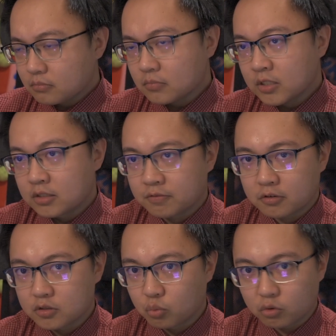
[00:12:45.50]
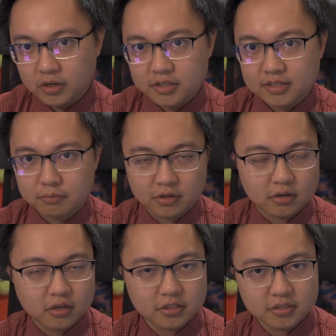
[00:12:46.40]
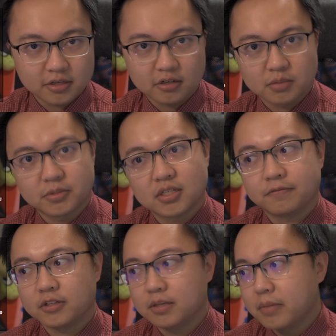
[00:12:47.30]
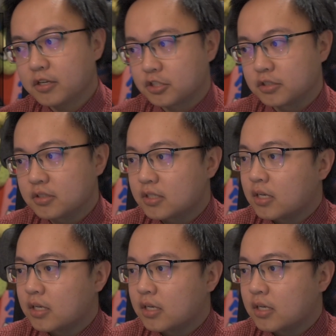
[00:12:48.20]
As far as warnings and precautions that are specifically mentioned,